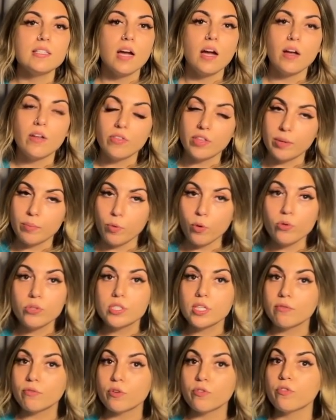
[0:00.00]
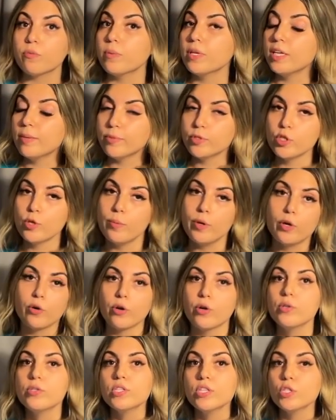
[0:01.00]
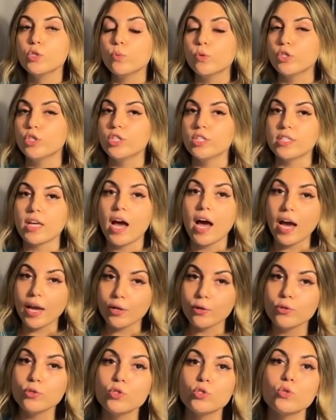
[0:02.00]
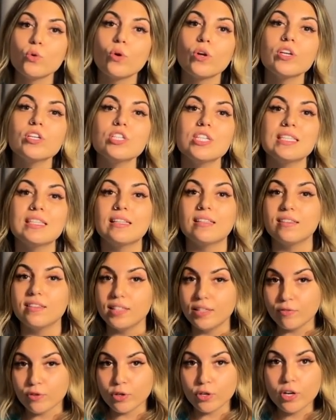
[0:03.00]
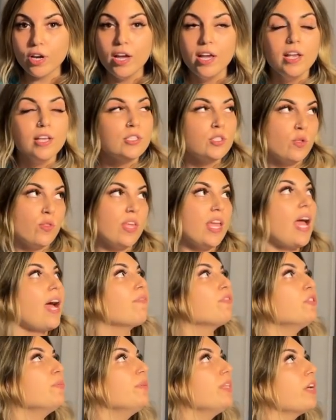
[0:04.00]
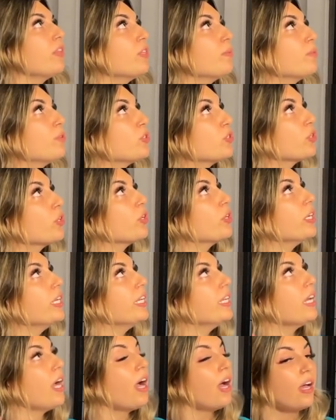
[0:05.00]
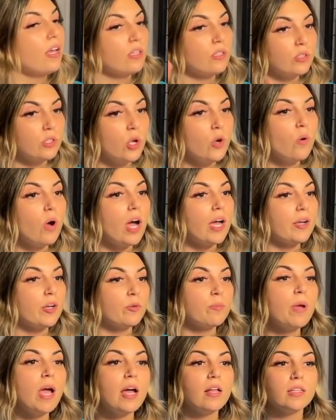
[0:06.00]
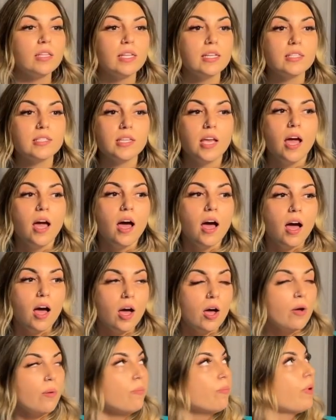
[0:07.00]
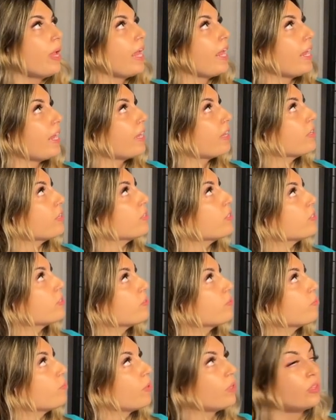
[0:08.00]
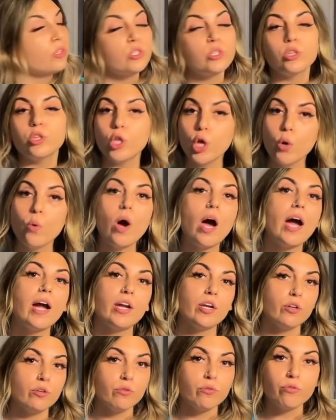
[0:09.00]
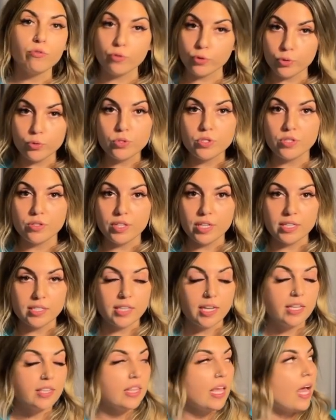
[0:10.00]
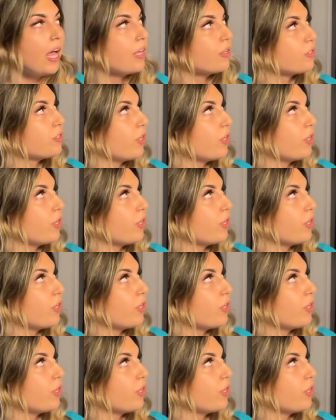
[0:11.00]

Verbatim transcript: Uh, they both suffer from hemochromatosis, which is iron storage in the liver, so they have to be on the Mazuri uh, low iron pellets. Um, and low iron fruits and things like that.